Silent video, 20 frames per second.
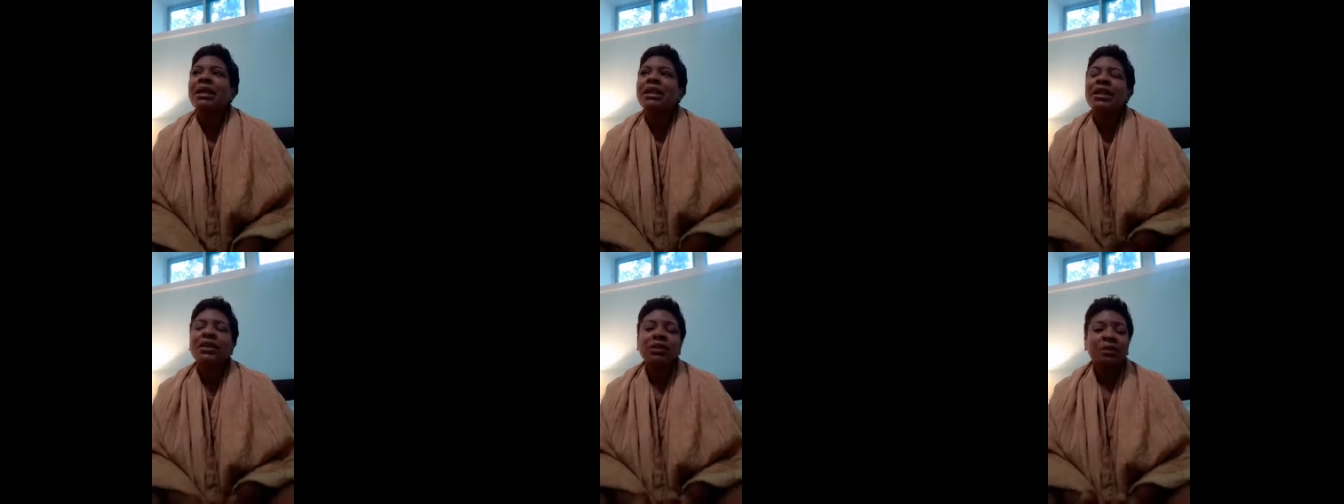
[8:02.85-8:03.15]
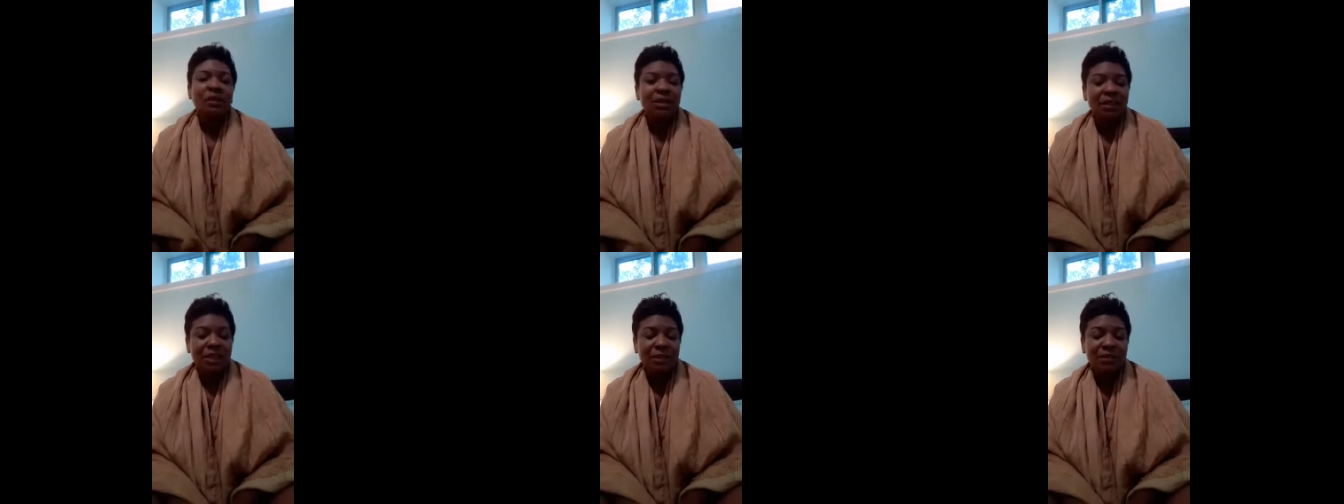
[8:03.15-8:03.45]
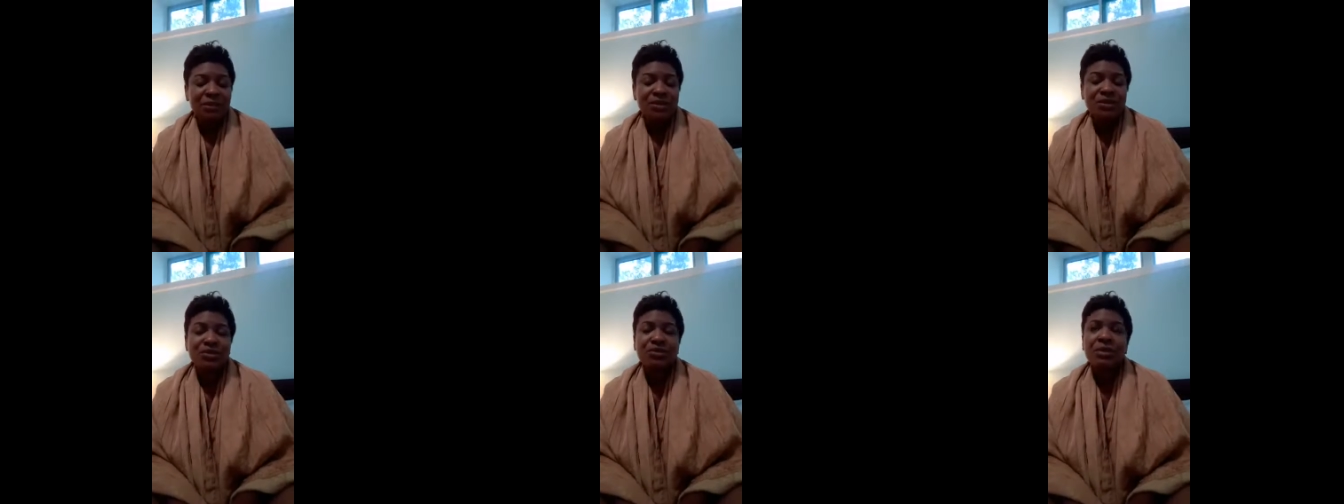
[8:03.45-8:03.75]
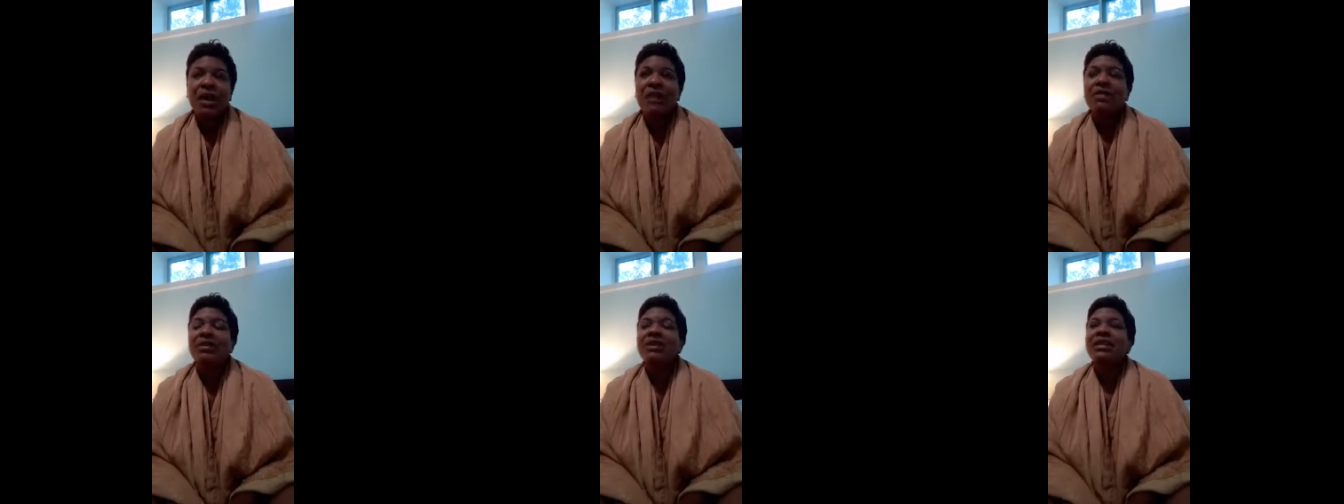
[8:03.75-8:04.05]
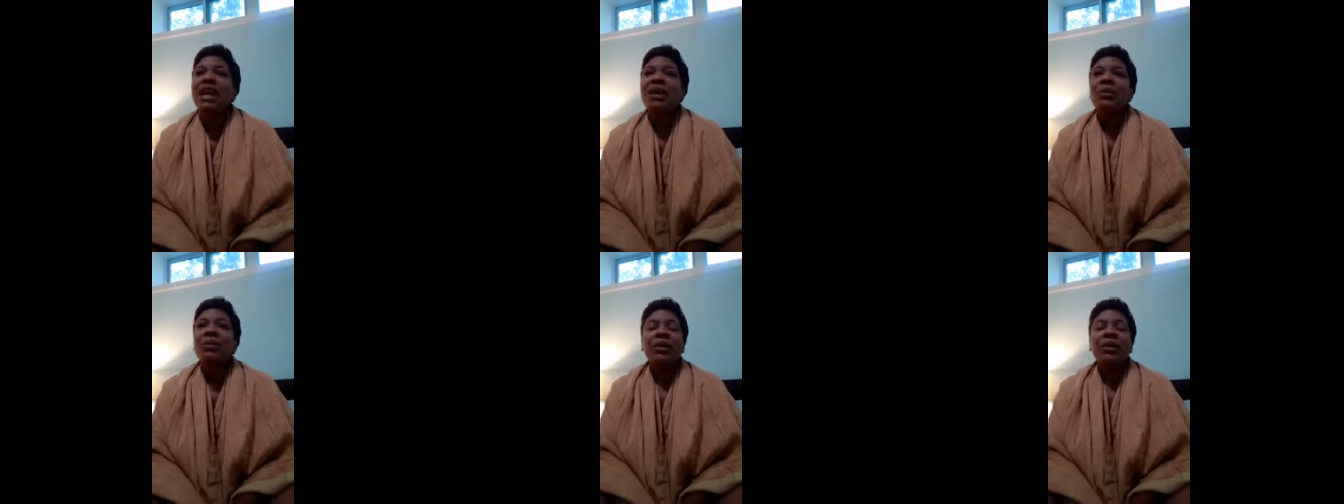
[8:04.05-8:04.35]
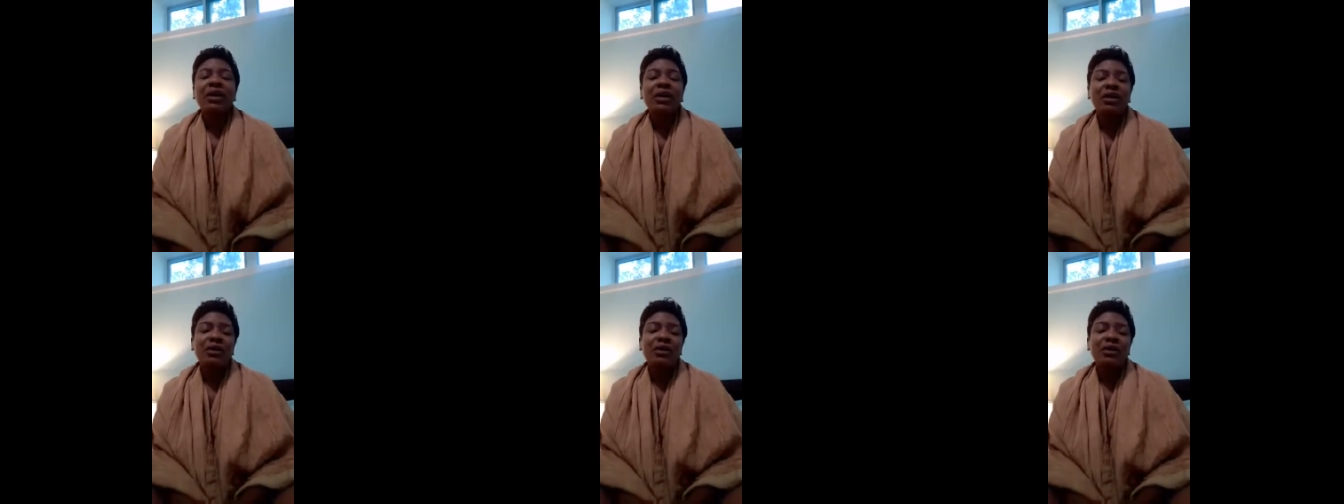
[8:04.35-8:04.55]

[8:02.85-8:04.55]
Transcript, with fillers: be little glimmers throughout the day where